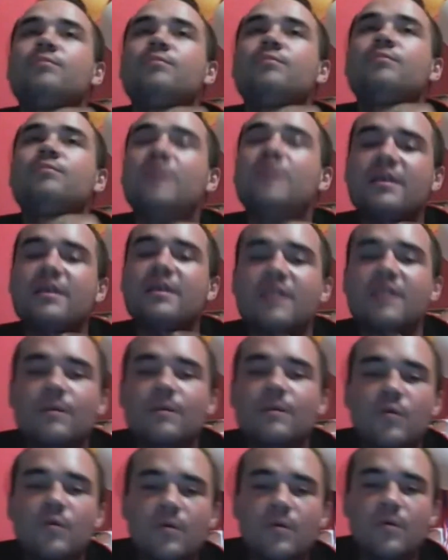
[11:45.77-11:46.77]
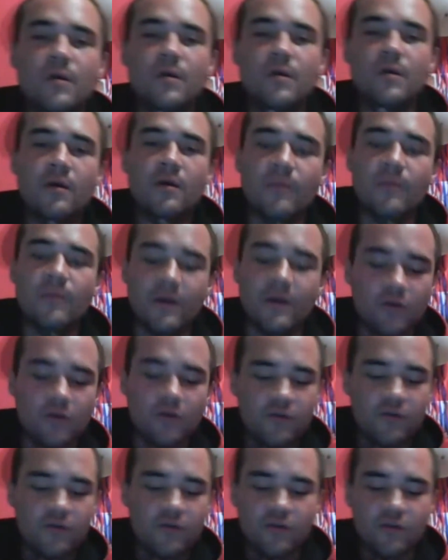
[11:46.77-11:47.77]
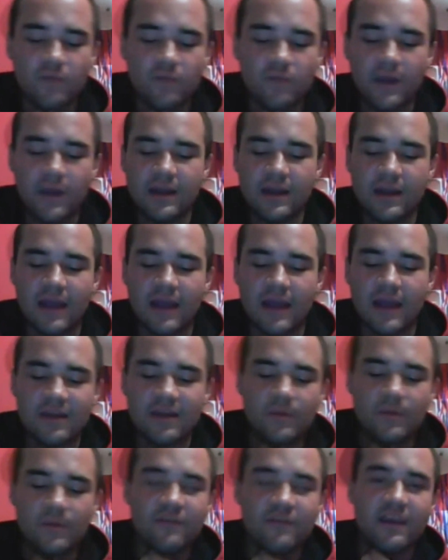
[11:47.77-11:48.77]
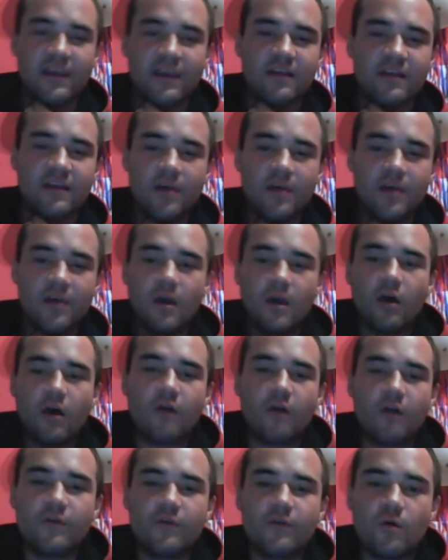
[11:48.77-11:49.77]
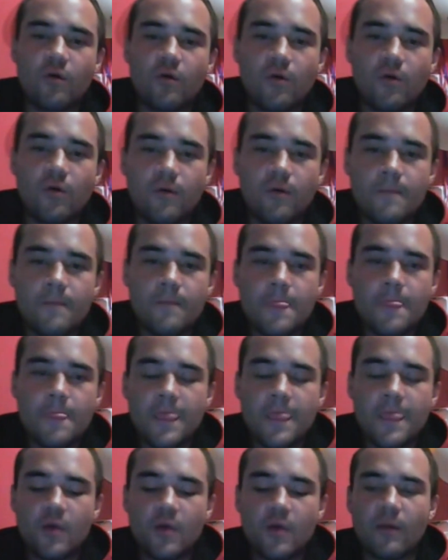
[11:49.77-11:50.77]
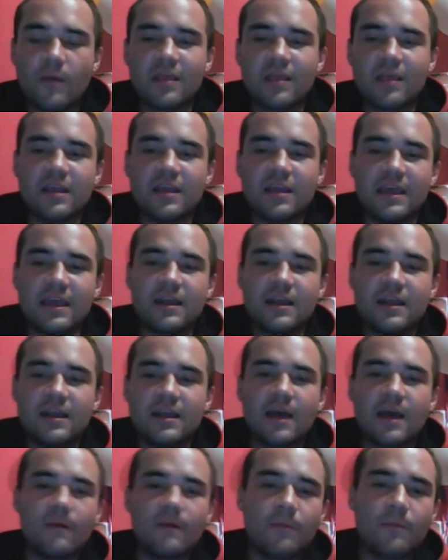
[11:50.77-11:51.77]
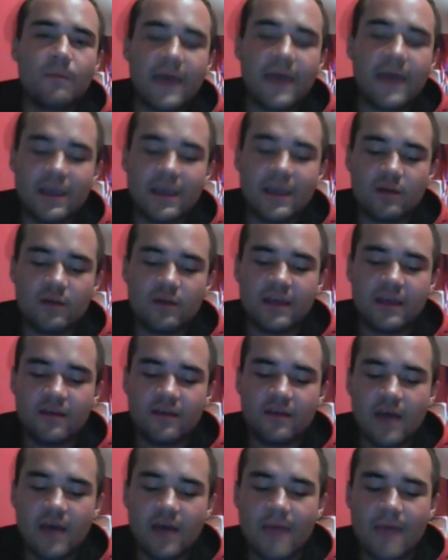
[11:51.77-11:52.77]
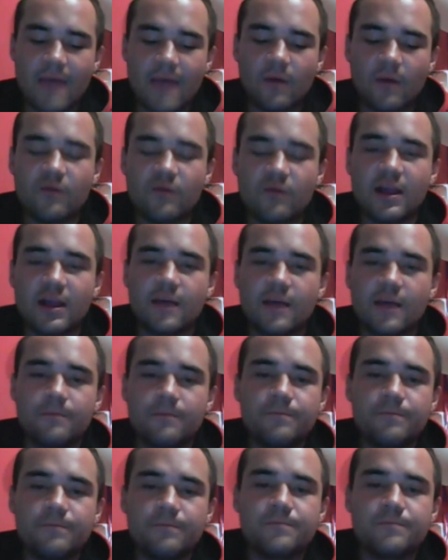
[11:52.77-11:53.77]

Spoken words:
breathe anymore because you're spending 90% of your monthly income on paying your debt. Hi, moms, welcome.